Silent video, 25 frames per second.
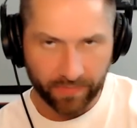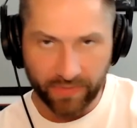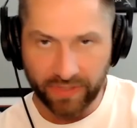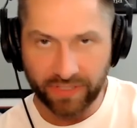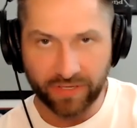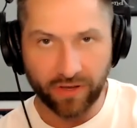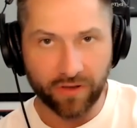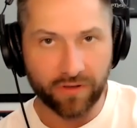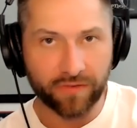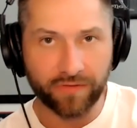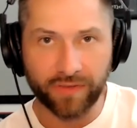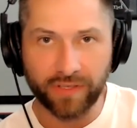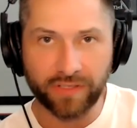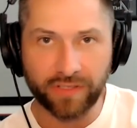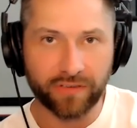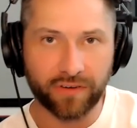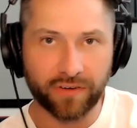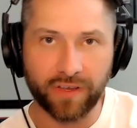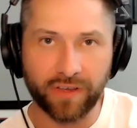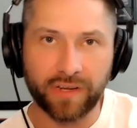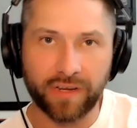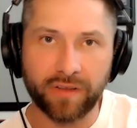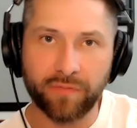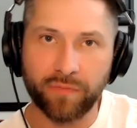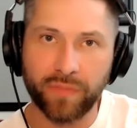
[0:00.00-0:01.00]
Dolphins are
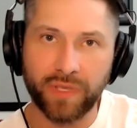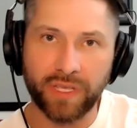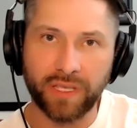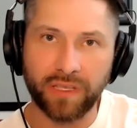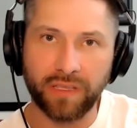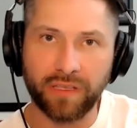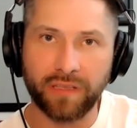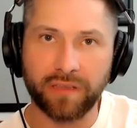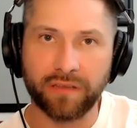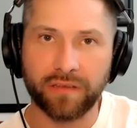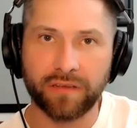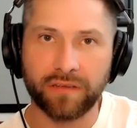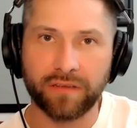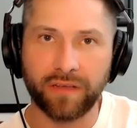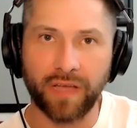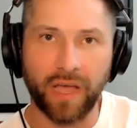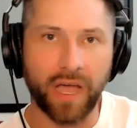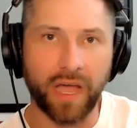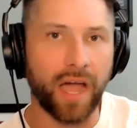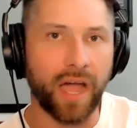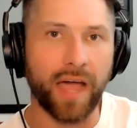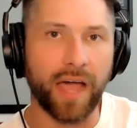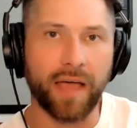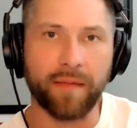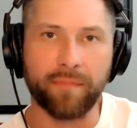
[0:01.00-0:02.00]
going to be a
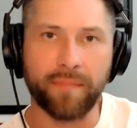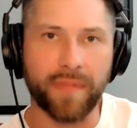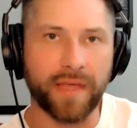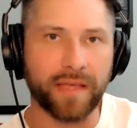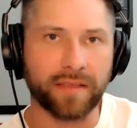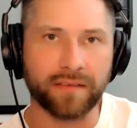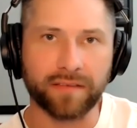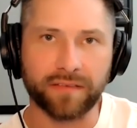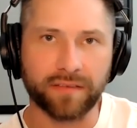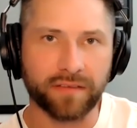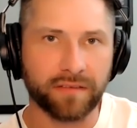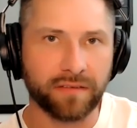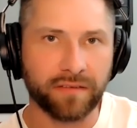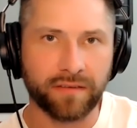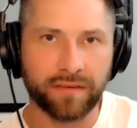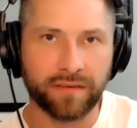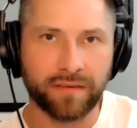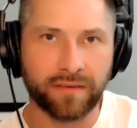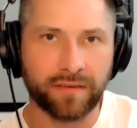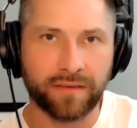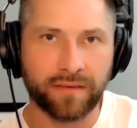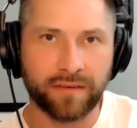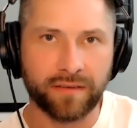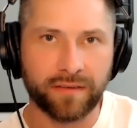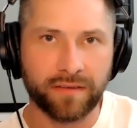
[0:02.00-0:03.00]
hot mess.
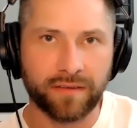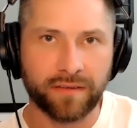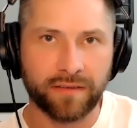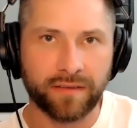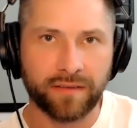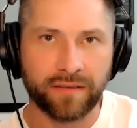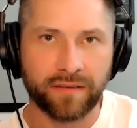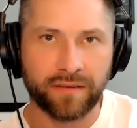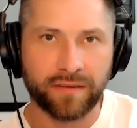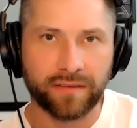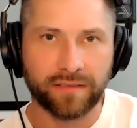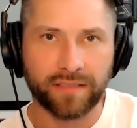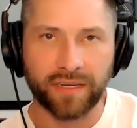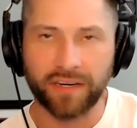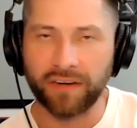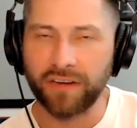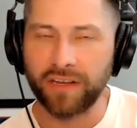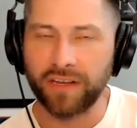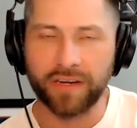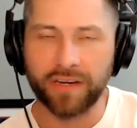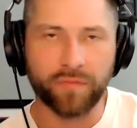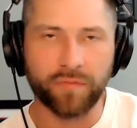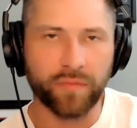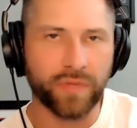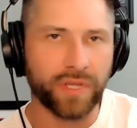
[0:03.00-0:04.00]
They're
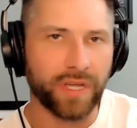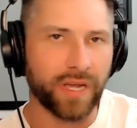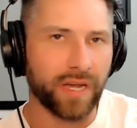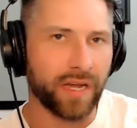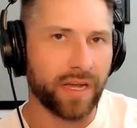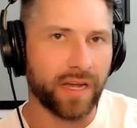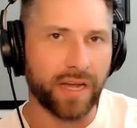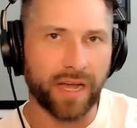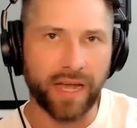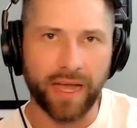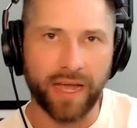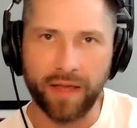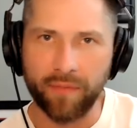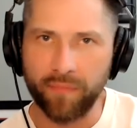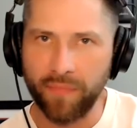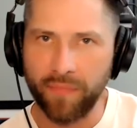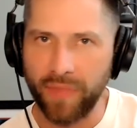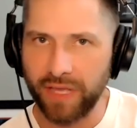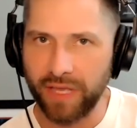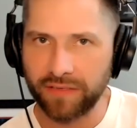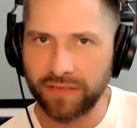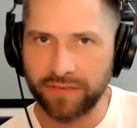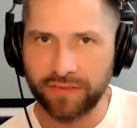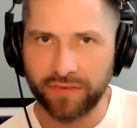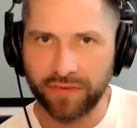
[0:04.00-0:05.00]
going to be a hot
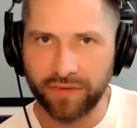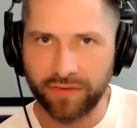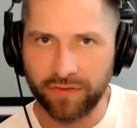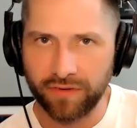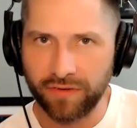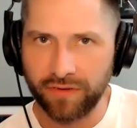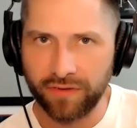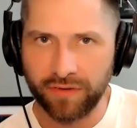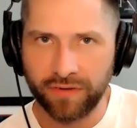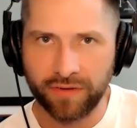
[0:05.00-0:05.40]
mess, dude.